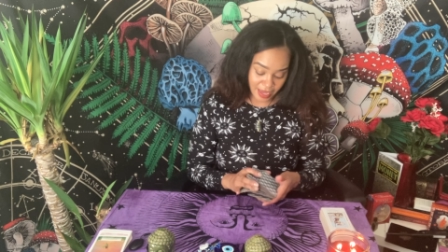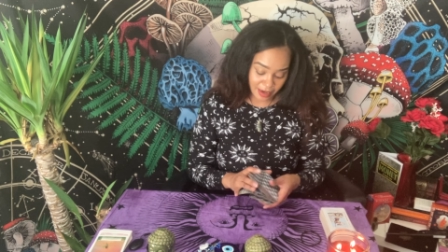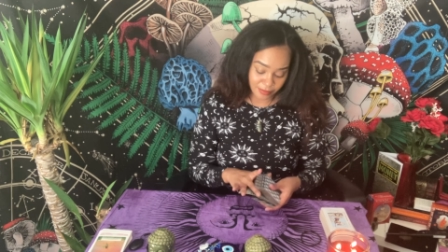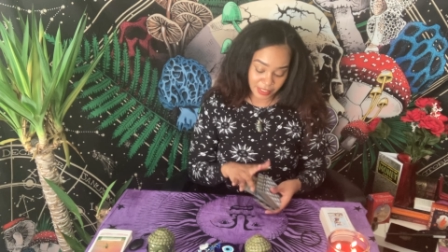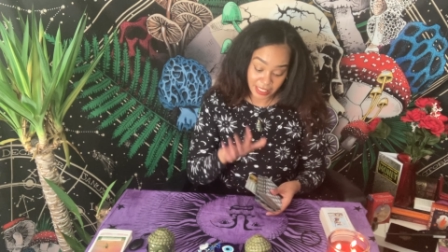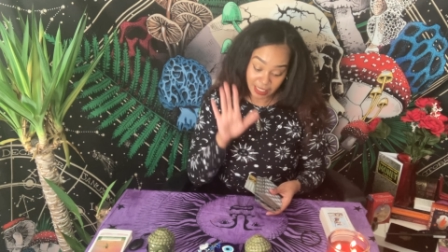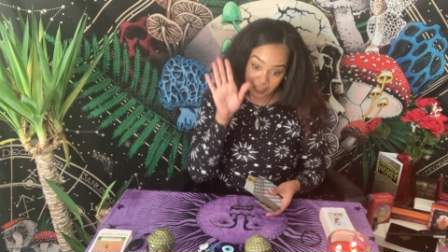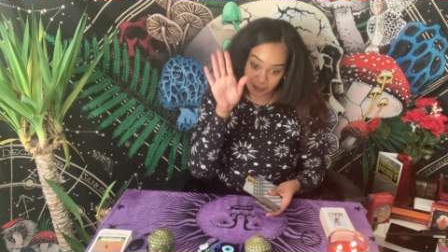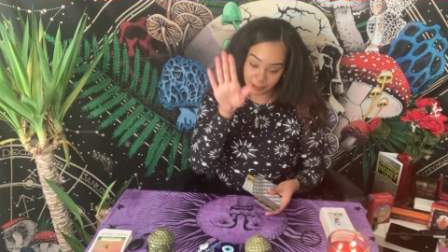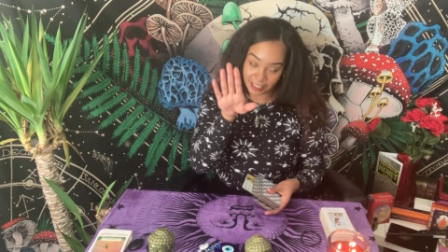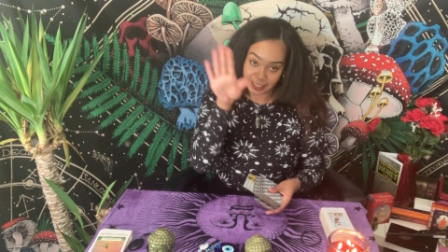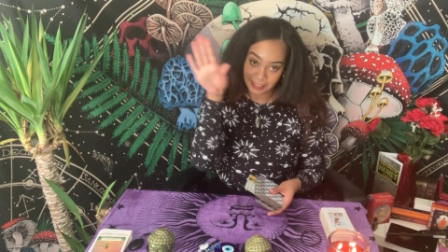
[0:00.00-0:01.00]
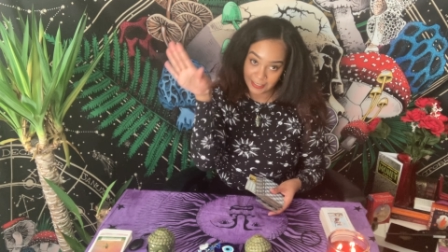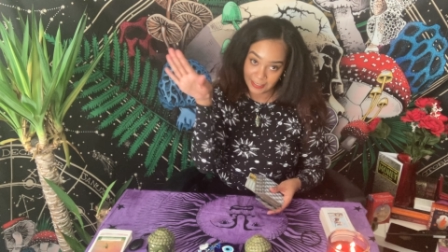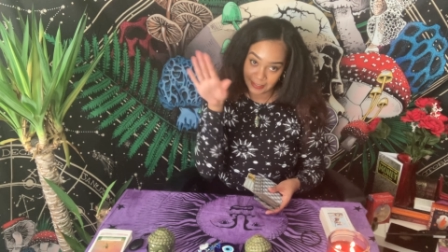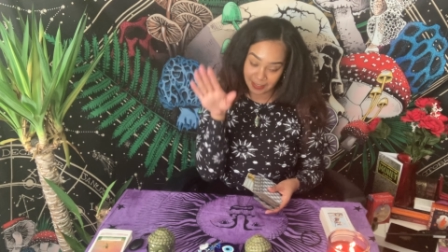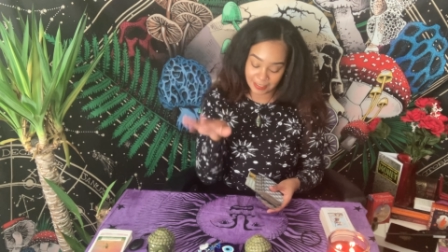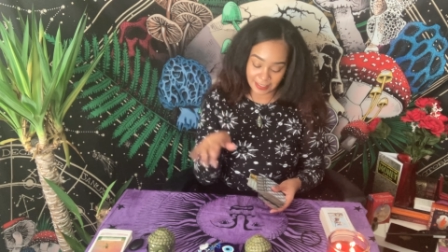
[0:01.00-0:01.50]
I'm sitting here trying to
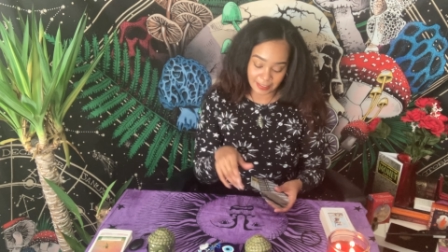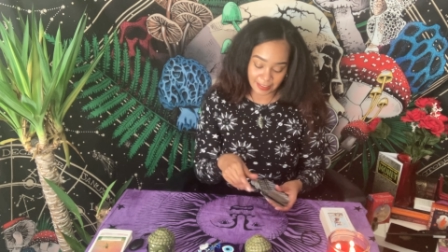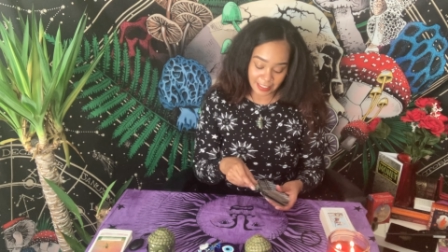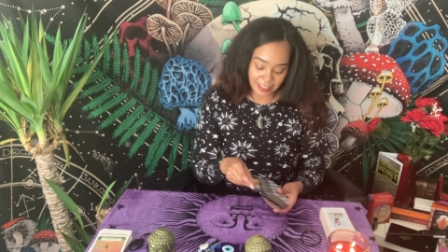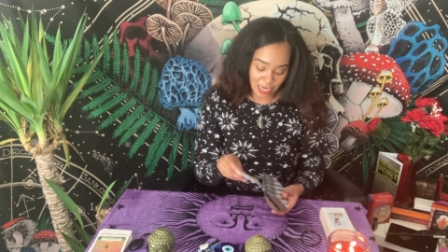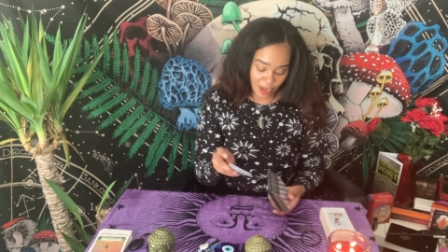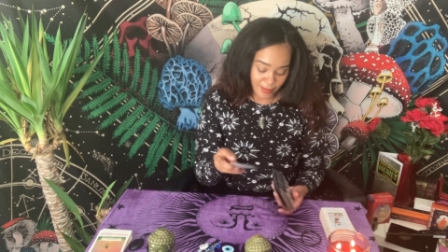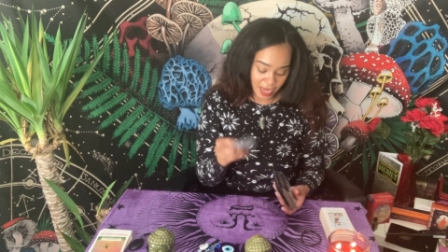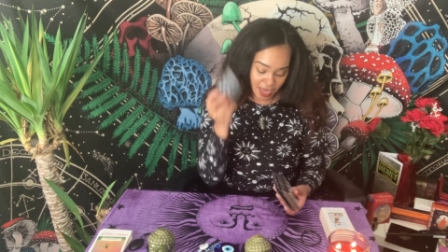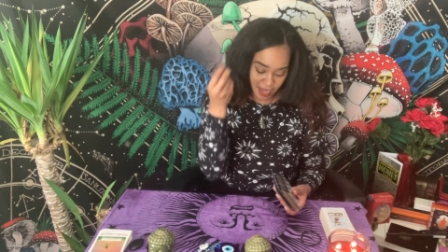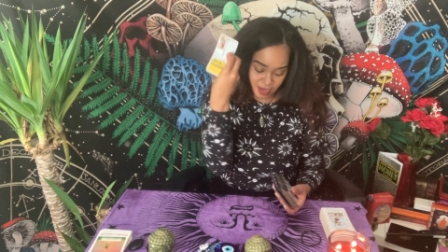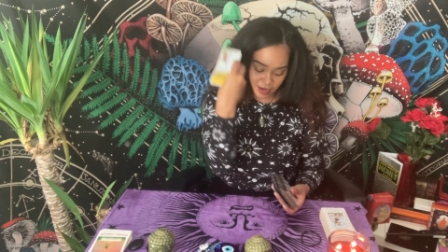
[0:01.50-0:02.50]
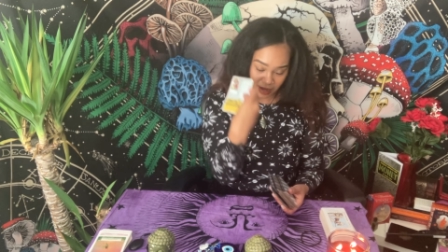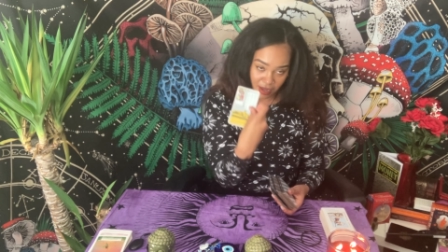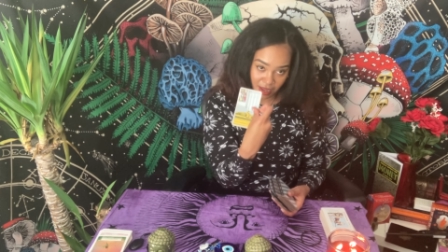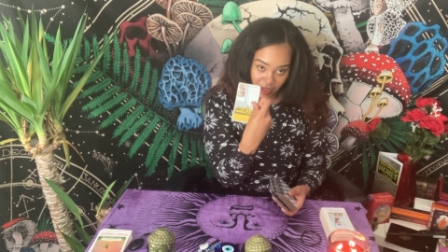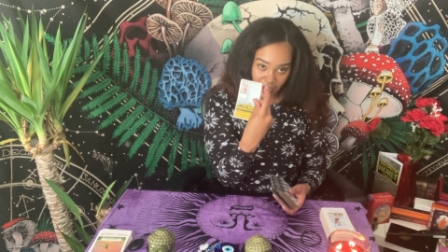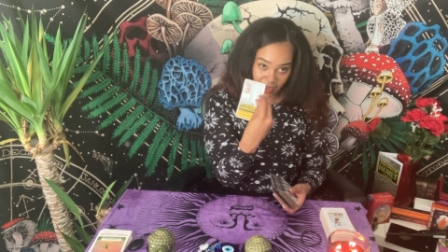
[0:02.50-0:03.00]
tell y'all. Get y'all mind.
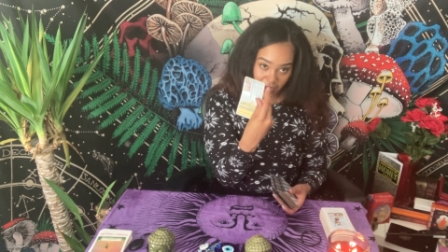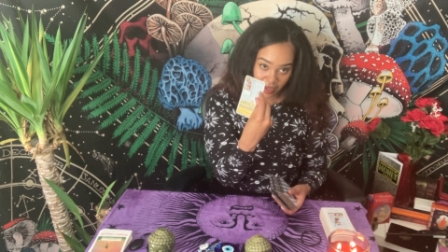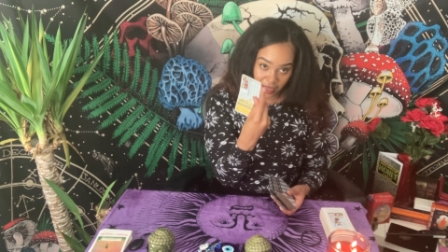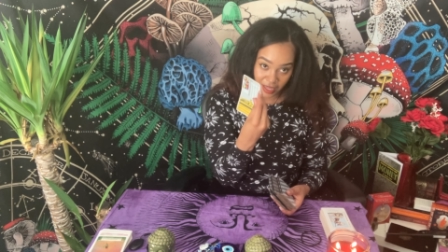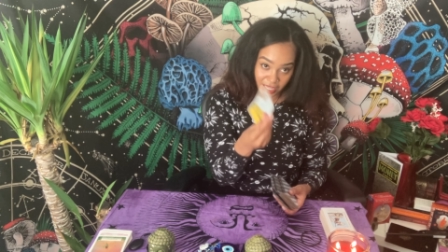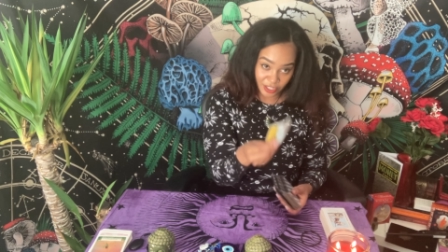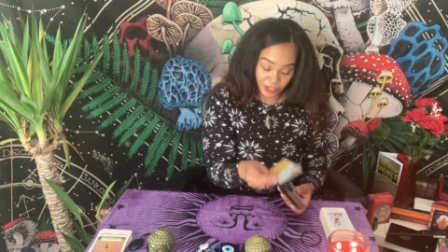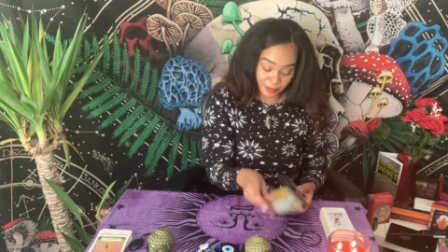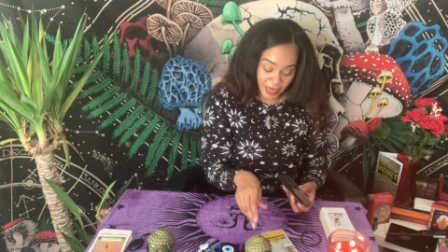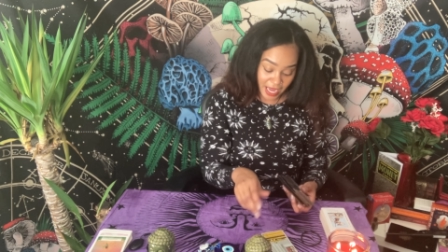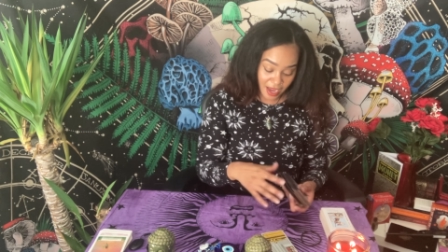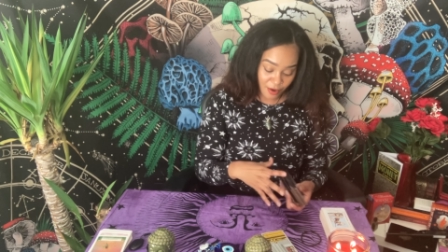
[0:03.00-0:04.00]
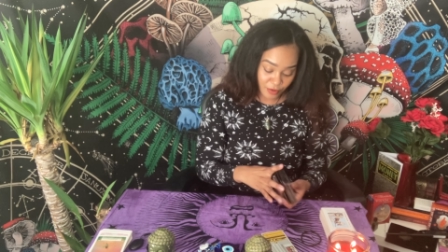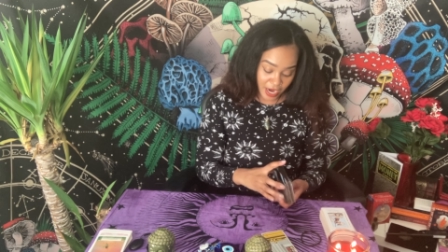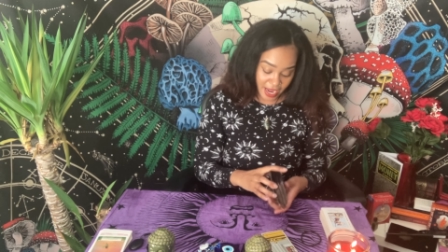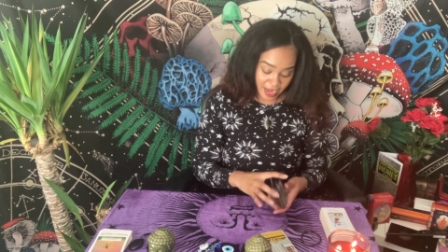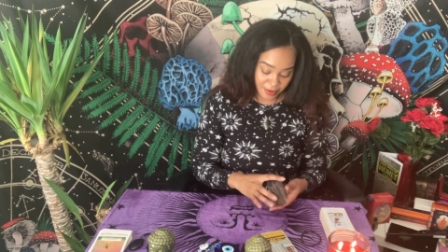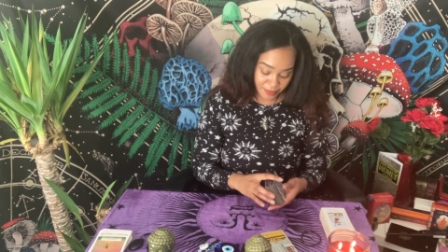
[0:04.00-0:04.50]
Get your mind right.